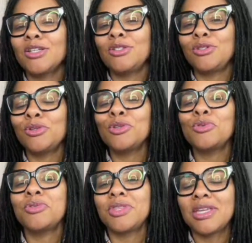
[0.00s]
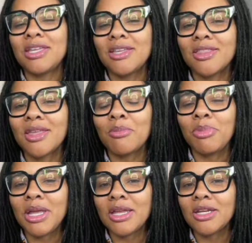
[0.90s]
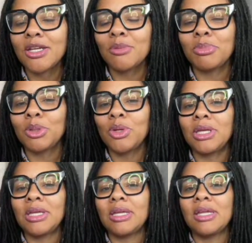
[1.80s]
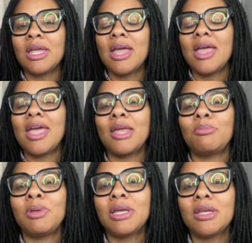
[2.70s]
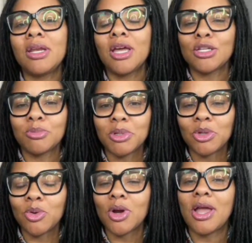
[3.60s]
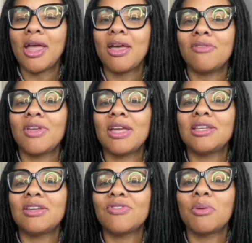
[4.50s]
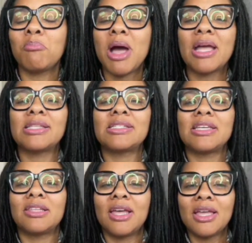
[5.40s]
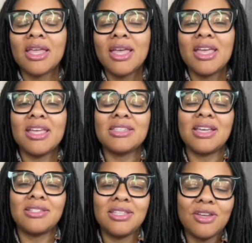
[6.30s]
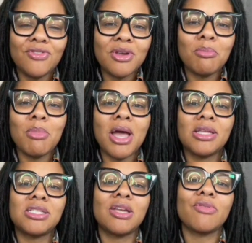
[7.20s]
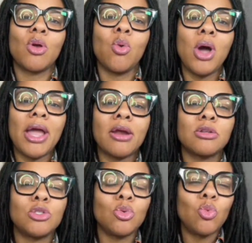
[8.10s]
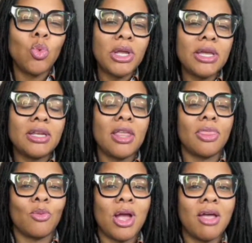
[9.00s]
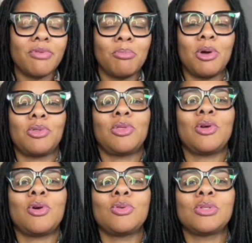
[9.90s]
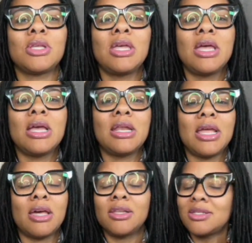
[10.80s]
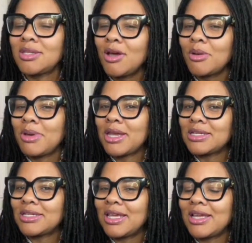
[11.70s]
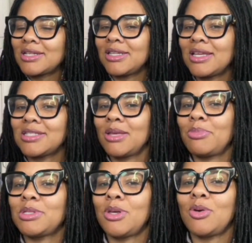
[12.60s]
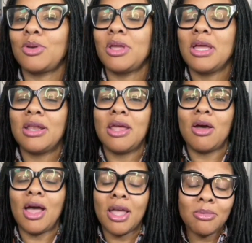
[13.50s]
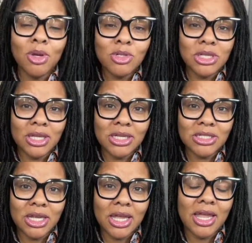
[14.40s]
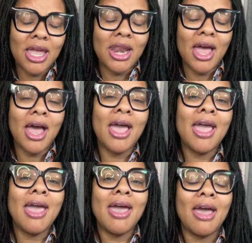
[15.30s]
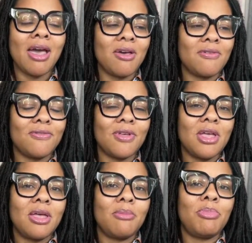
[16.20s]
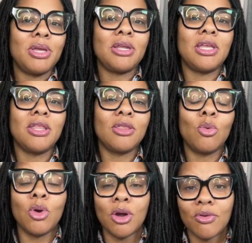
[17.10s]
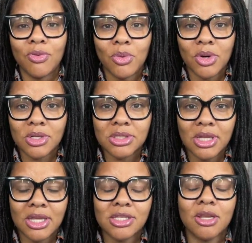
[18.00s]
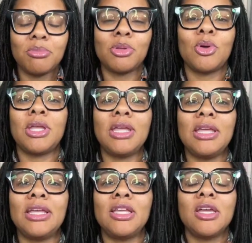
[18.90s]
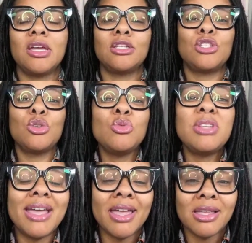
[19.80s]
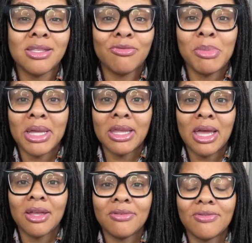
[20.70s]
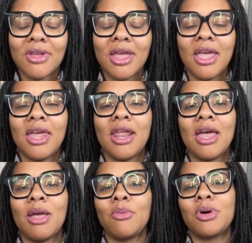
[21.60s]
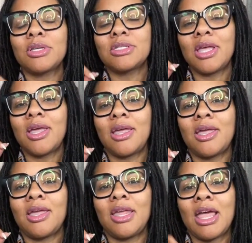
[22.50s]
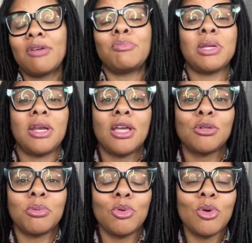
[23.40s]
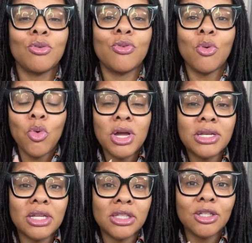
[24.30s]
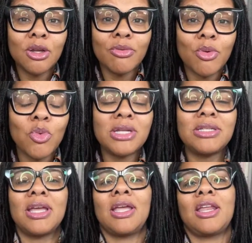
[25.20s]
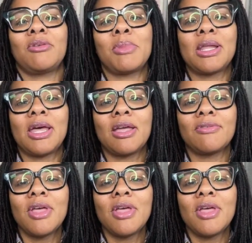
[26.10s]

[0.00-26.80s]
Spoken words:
Do you think that being an employee and being an entrepreneur have a different mindset? Like, is a different mindset required to win and thrive at both of those? Now, let's talk about it today in today's episode. Now, I'm Coach Kelly J, and I have been in the workforce as an employee 2 decades of my life. And I've been an entrepreneur for a little over one decade of my life.